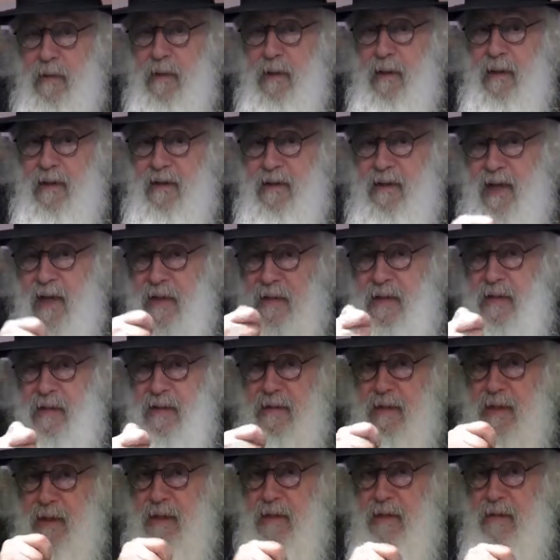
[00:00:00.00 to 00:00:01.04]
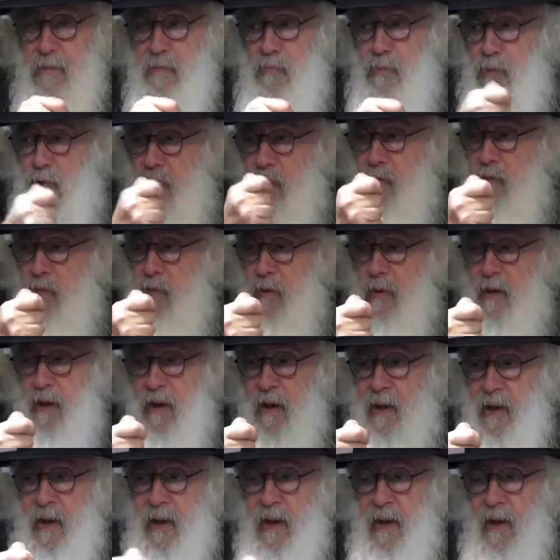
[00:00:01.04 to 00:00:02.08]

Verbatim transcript: those who live in Yerushalayim,